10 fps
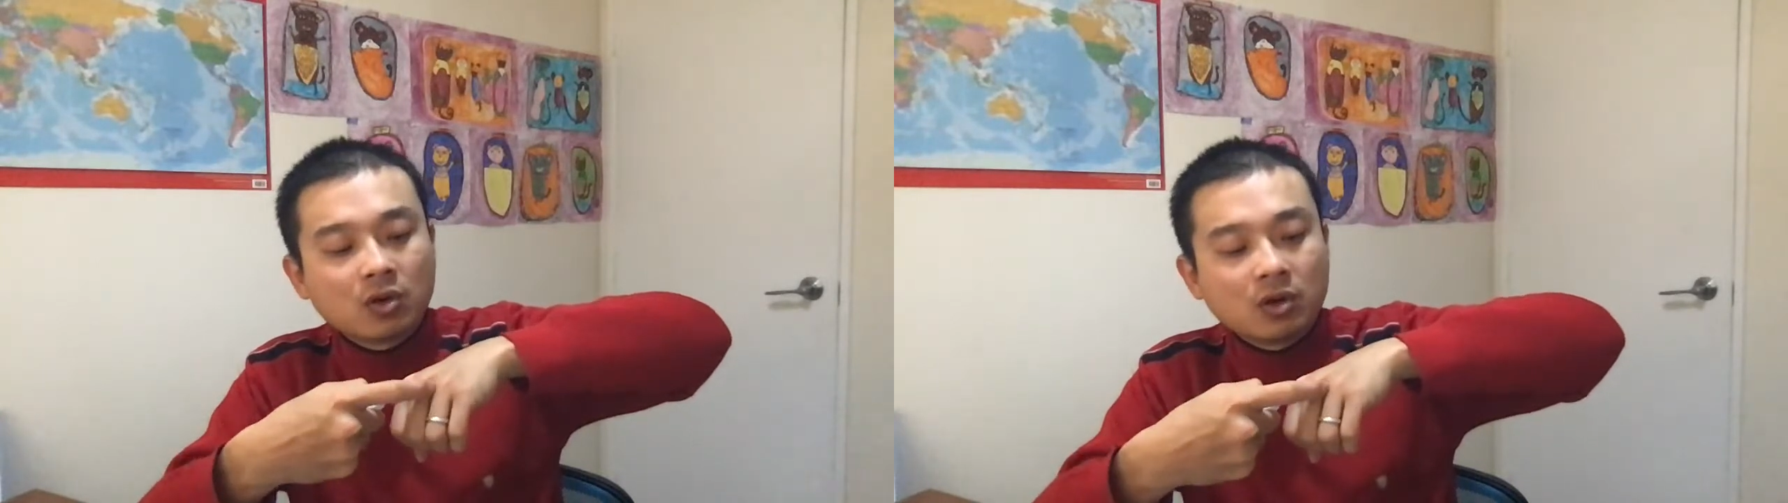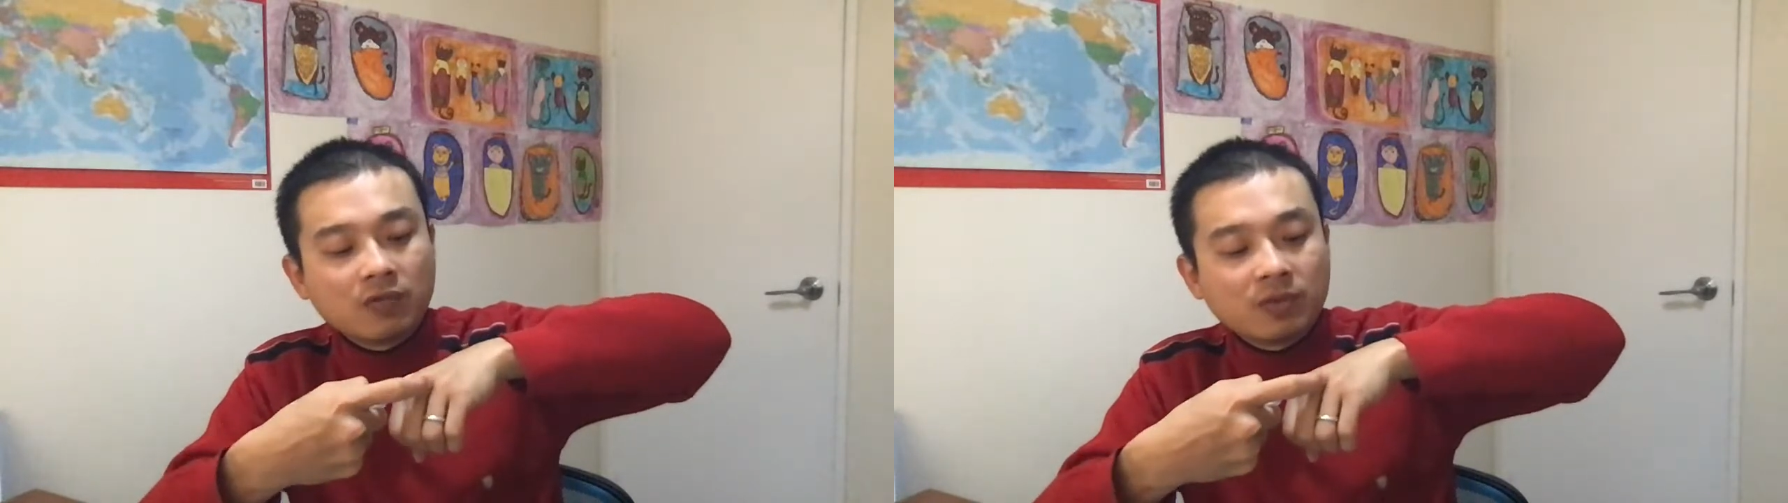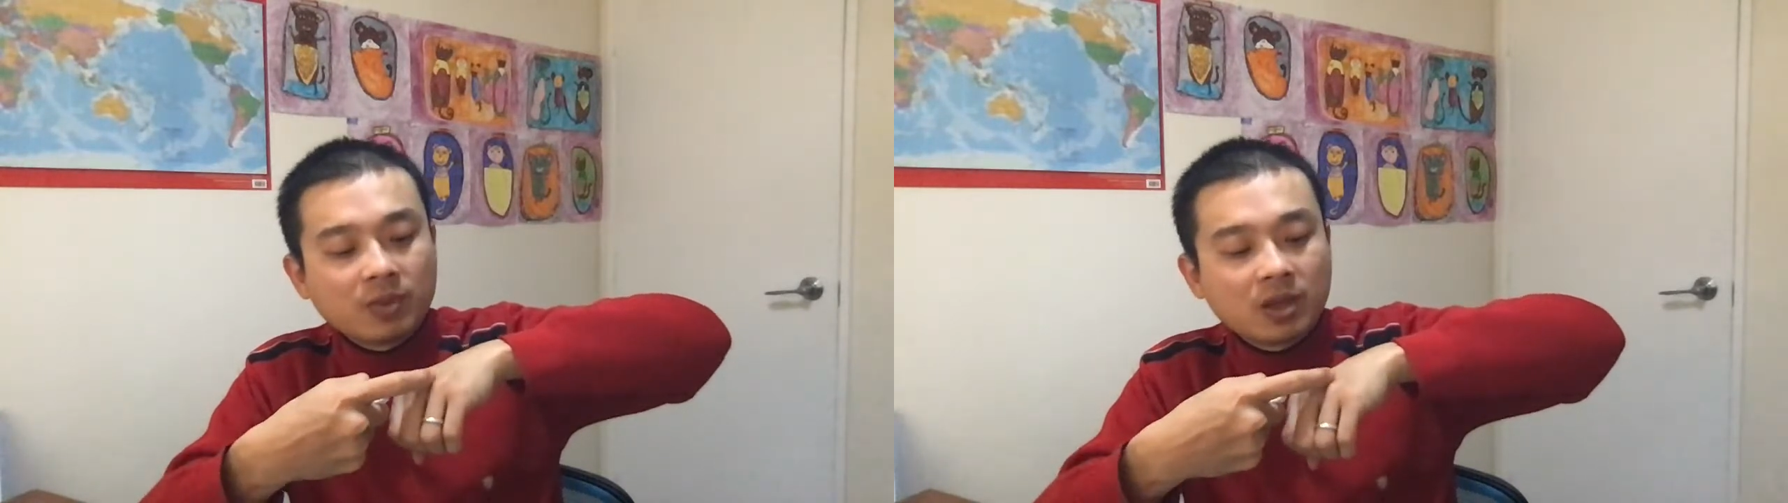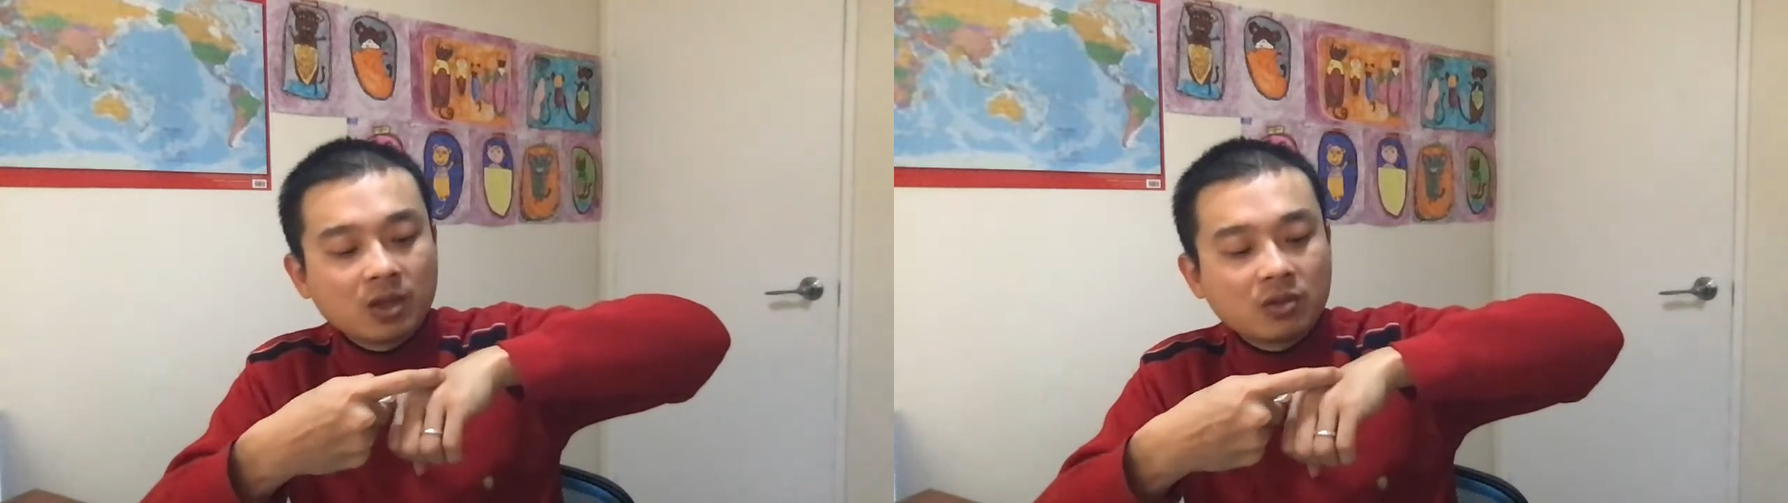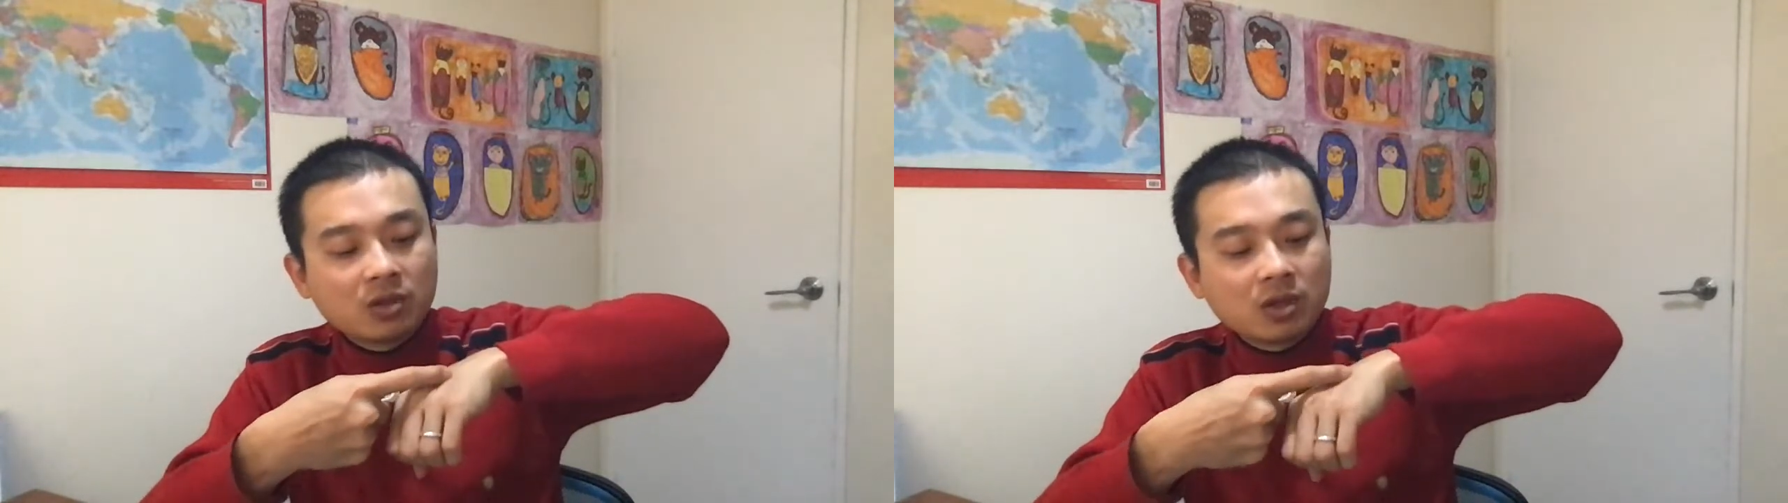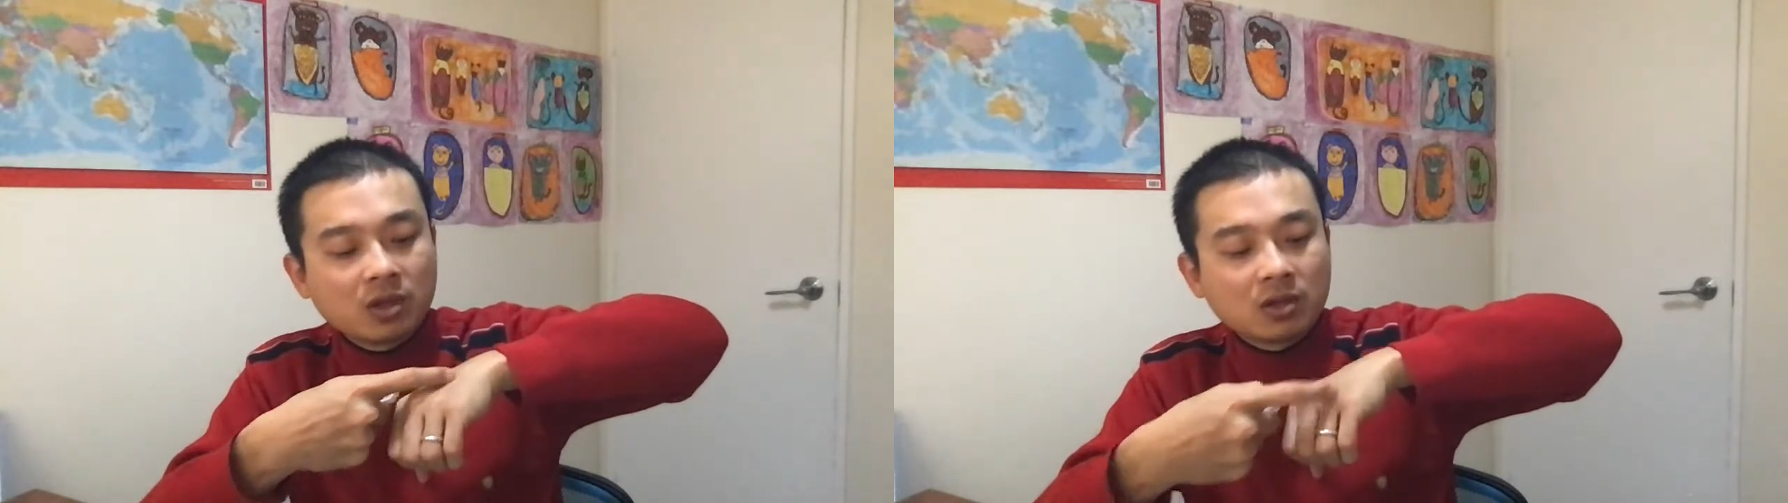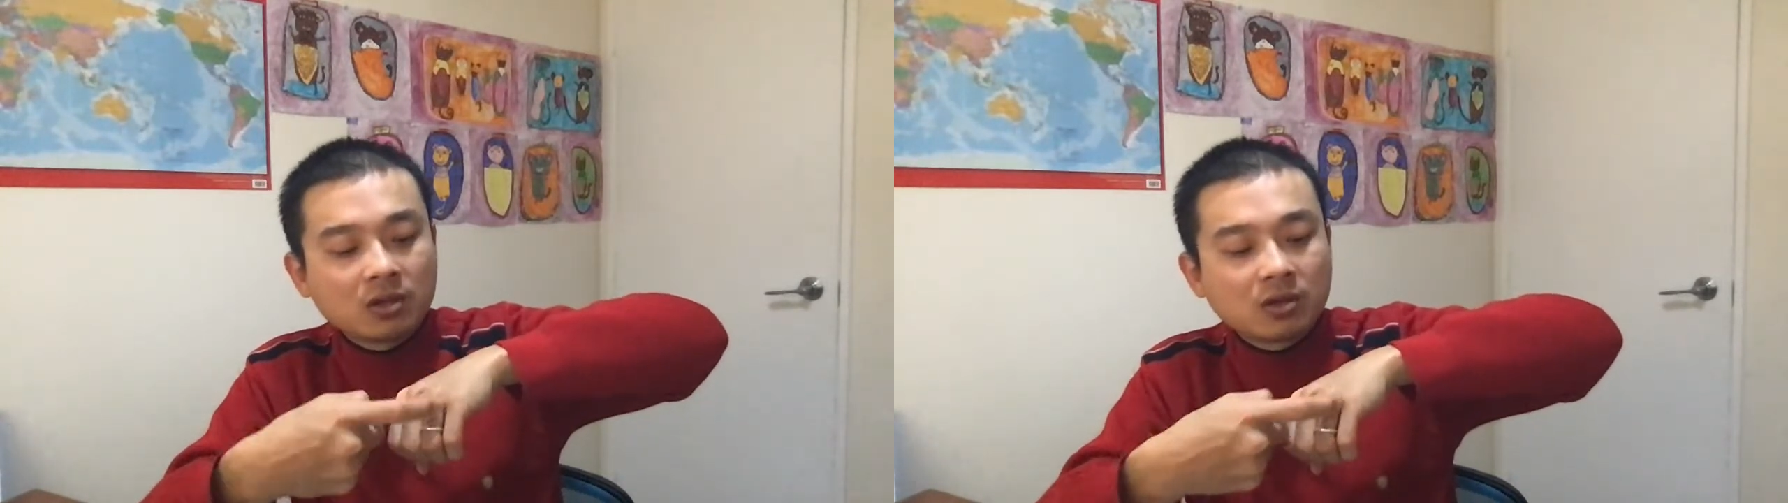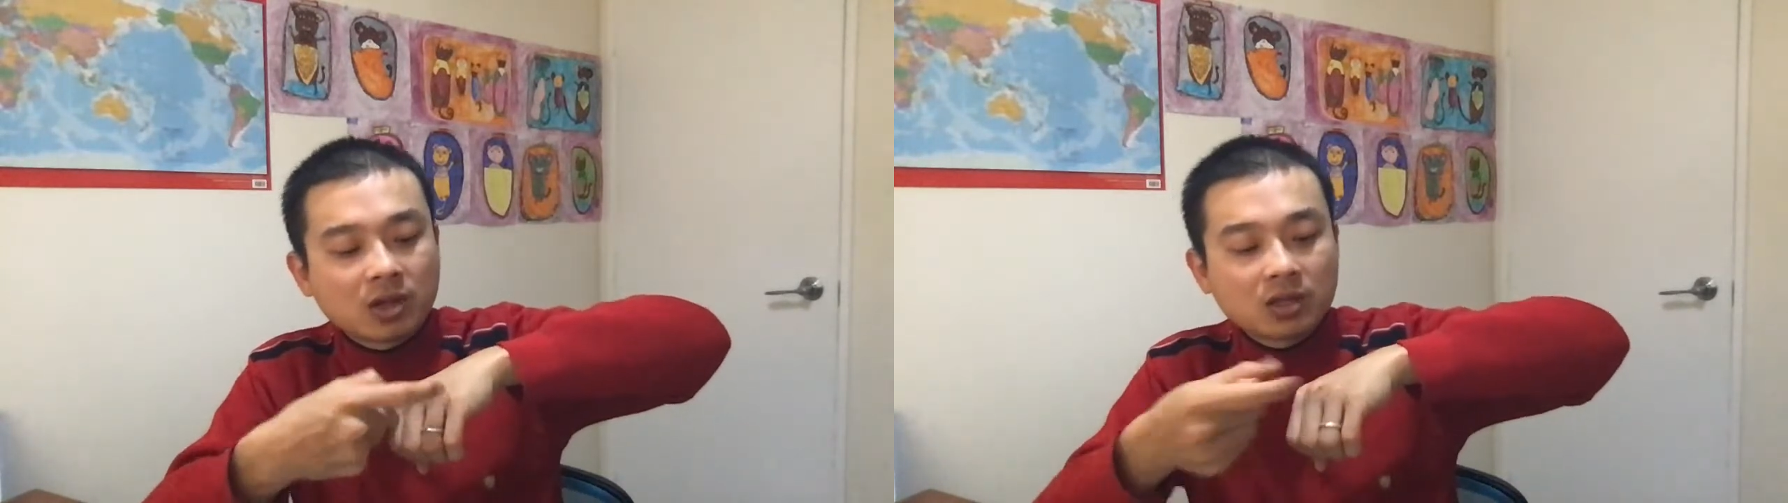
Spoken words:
from here to here. Okay,